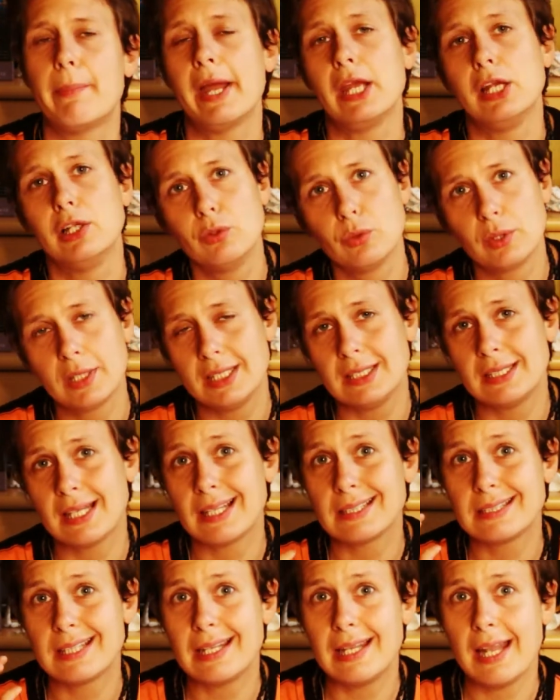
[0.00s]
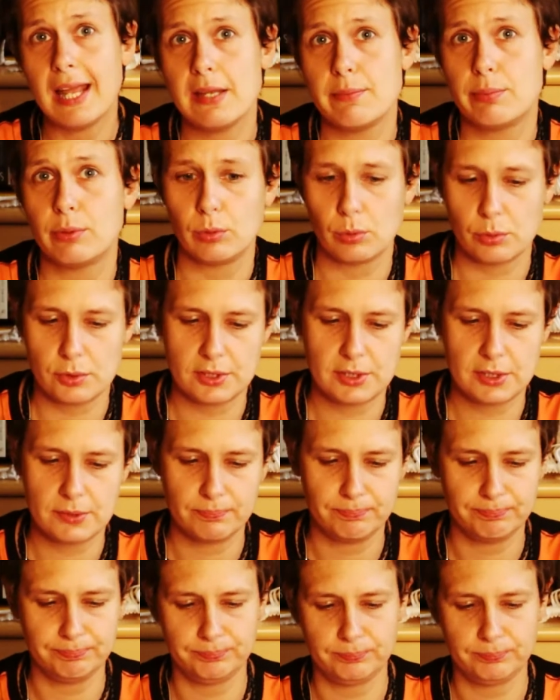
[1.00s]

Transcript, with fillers: by looking at the labels